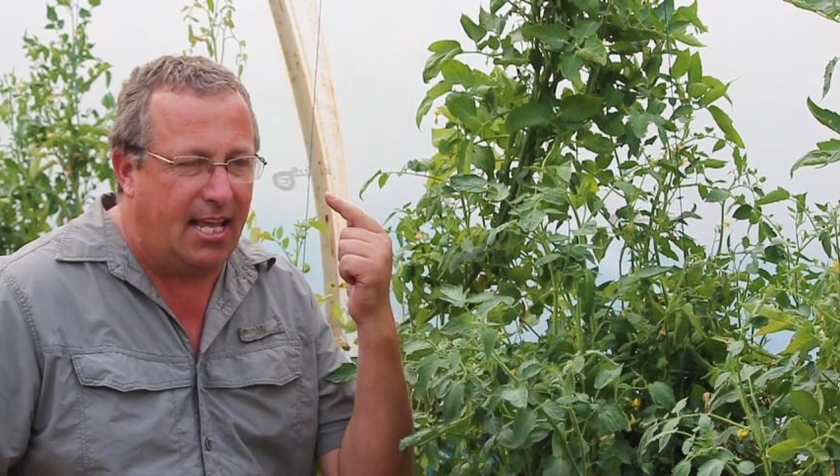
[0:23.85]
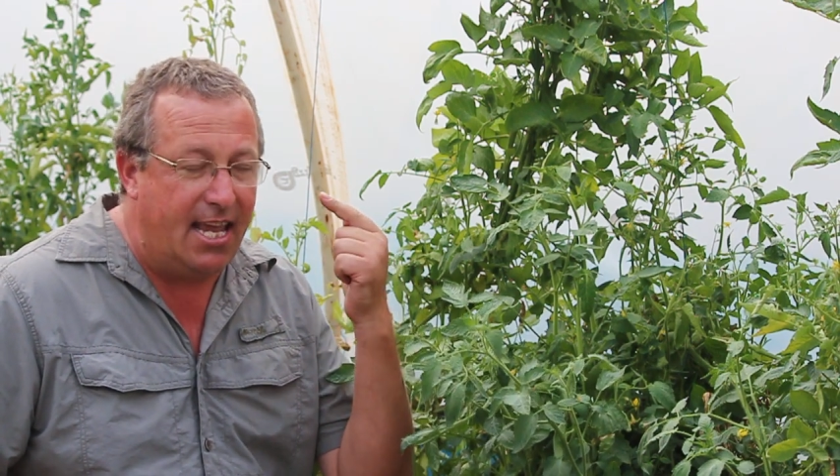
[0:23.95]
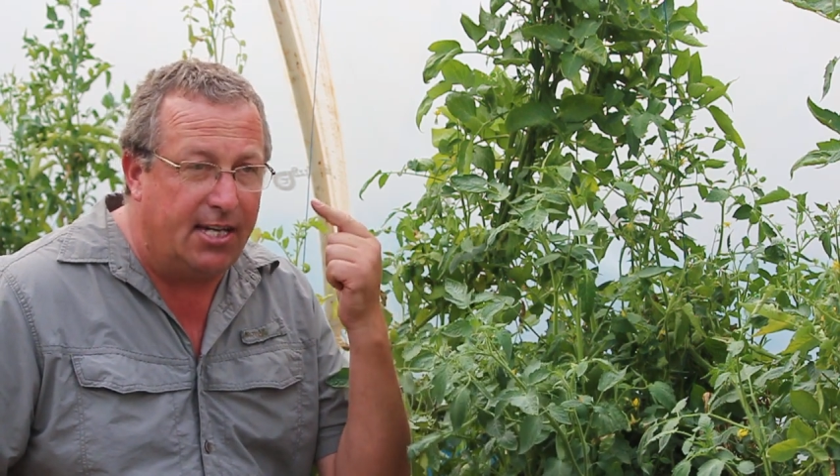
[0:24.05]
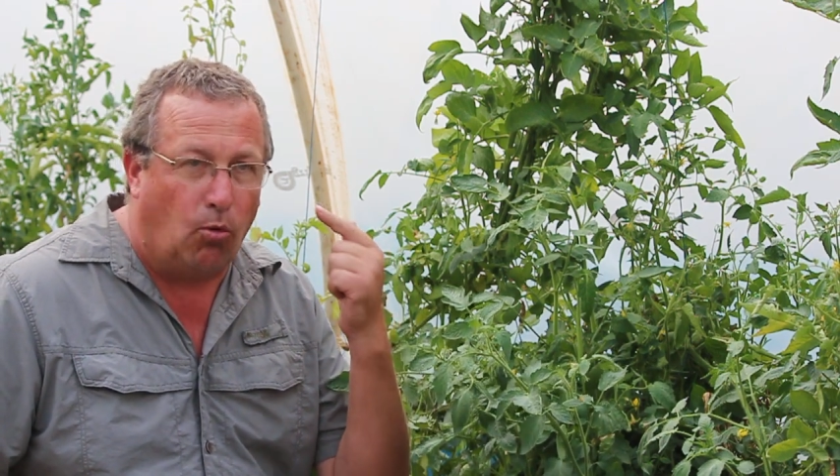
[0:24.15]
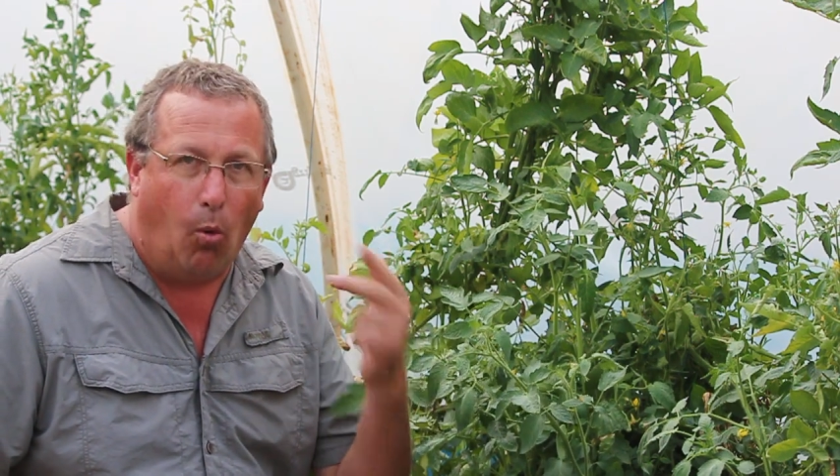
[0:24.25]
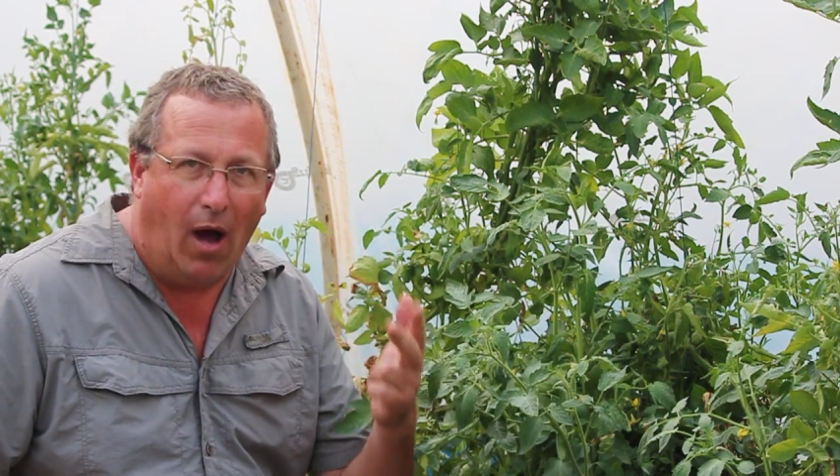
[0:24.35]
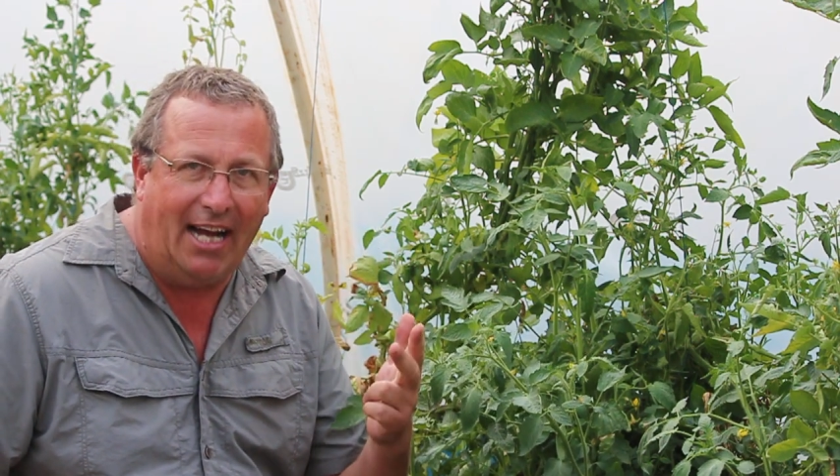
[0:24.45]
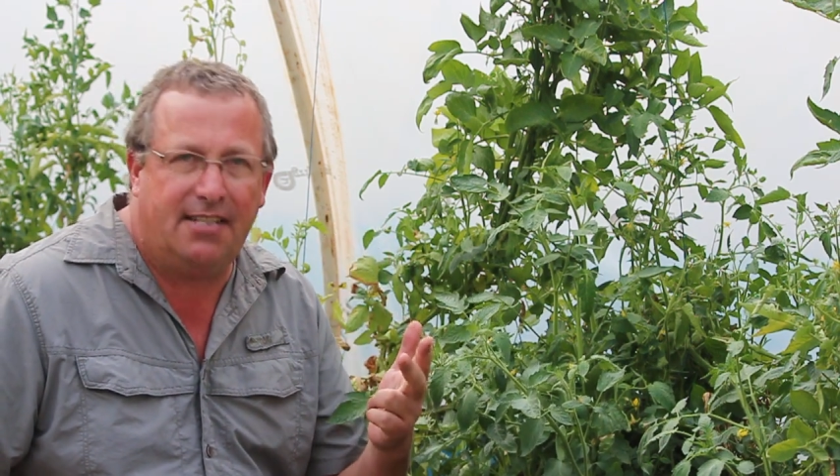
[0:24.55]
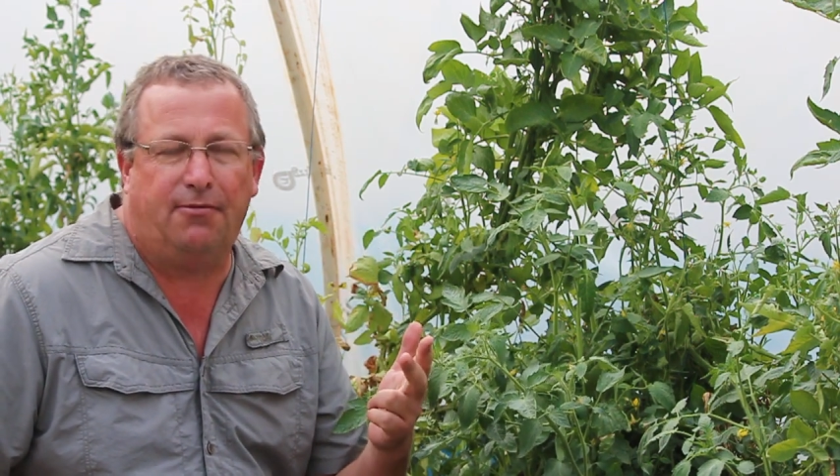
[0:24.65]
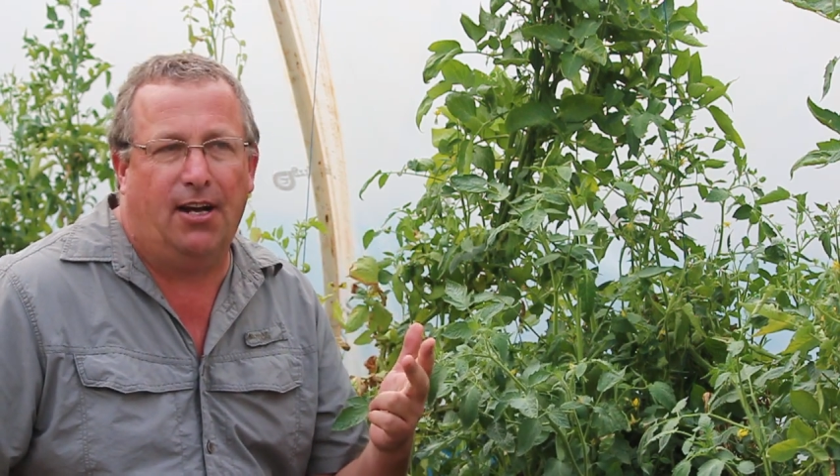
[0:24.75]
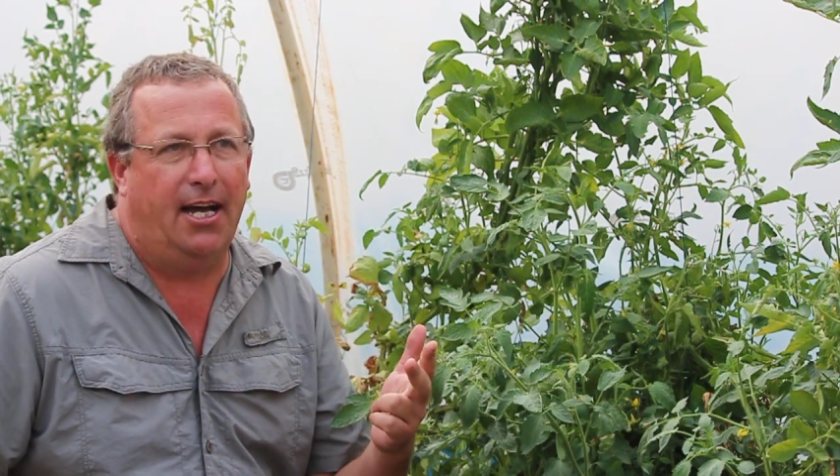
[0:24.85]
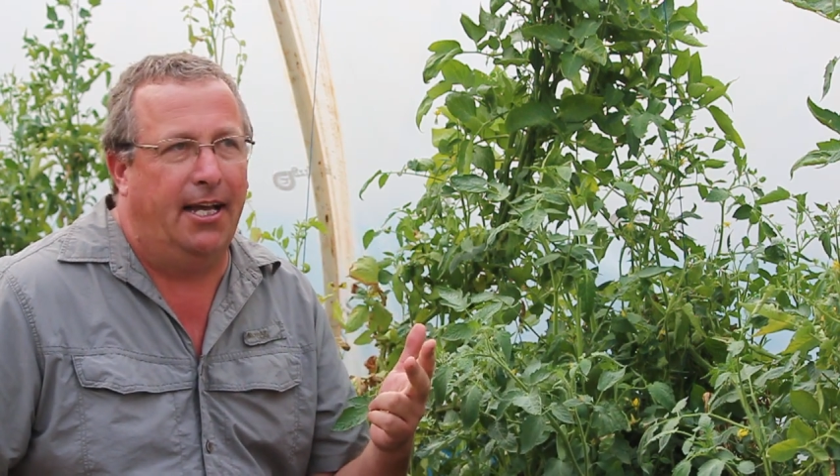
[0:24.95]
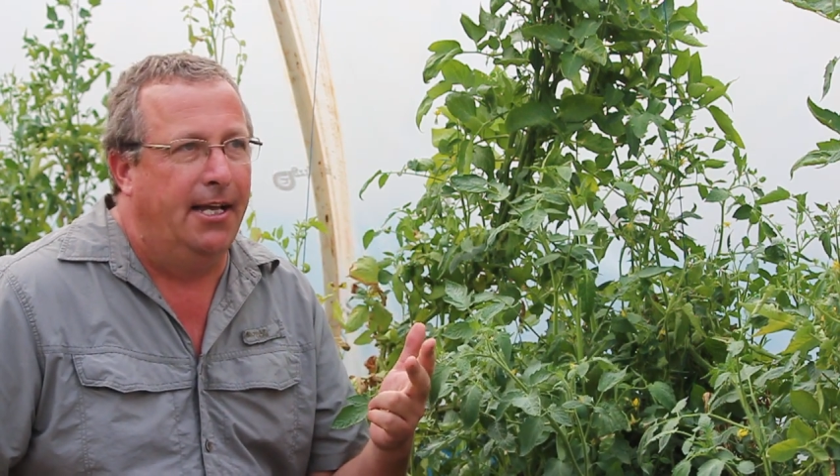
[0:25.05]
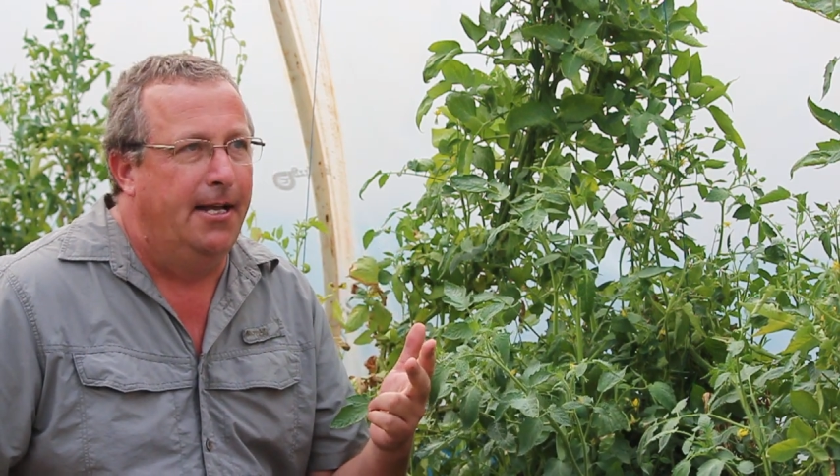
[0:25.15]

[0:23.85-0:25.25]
they eat whitefly,